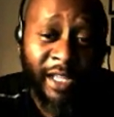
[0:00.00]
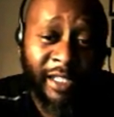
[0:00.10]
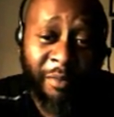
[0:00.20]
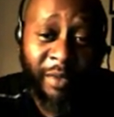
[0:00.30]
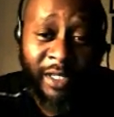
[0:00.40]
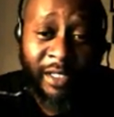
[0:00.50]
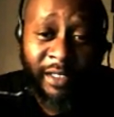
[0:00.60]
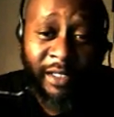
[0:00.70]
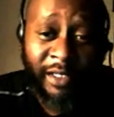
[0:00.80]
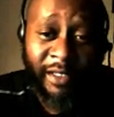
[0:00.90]
You
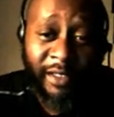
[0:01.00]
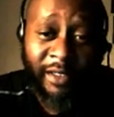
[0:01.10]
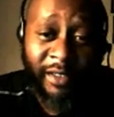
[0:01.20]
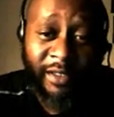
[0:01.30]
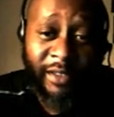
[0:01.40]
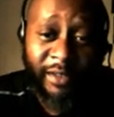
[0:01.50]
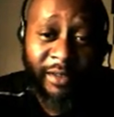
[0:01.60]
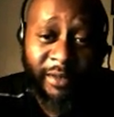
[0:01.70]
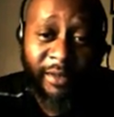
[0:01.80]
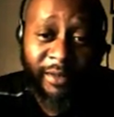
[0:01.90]
had mentioned about
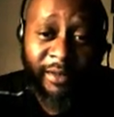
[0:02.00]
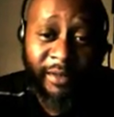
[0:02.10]
special talk.